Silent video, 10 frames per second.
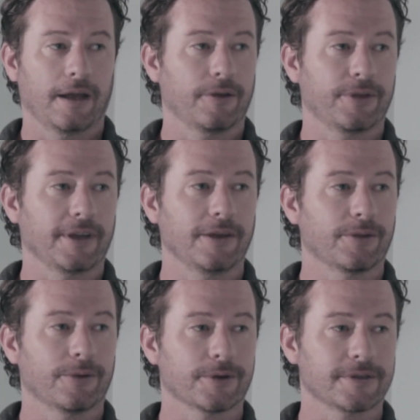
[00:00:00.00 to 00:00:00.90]
I don't think either
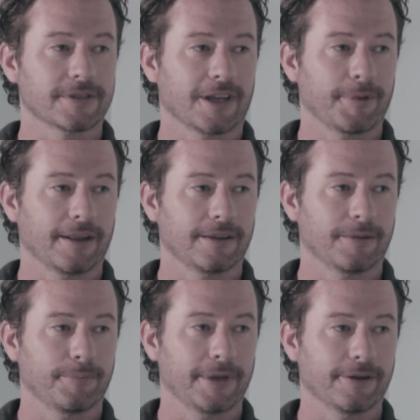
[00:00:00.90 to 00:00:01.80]
of the horses coming out of the
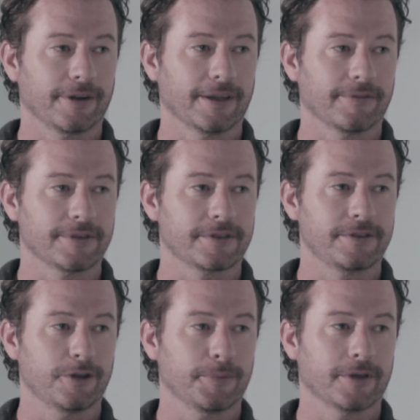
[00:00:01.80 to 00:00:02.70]
Tampa Bay Derby have a
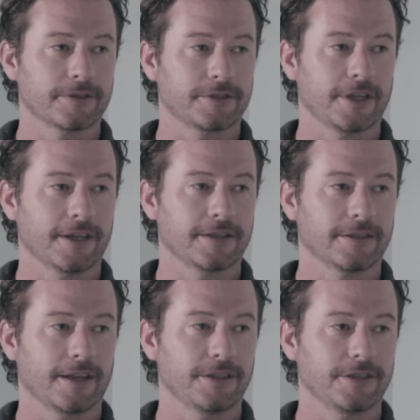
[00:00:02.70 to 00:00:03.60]
snowball's
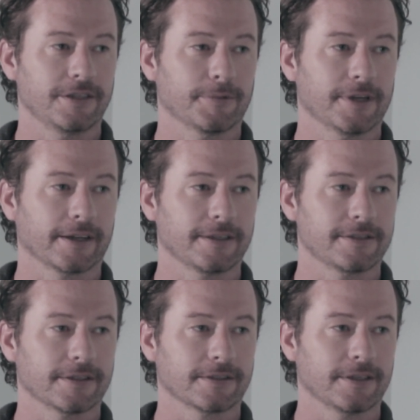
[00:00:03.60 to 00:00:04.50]
chance and HE double hockey
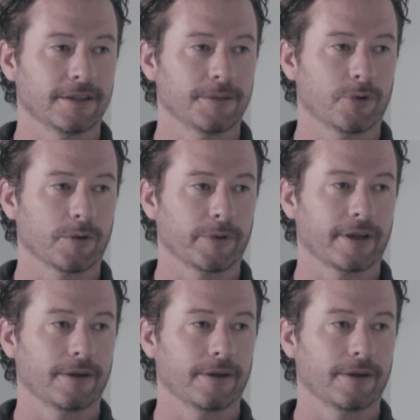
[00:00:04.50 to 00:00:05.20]
sticks of hitting the board with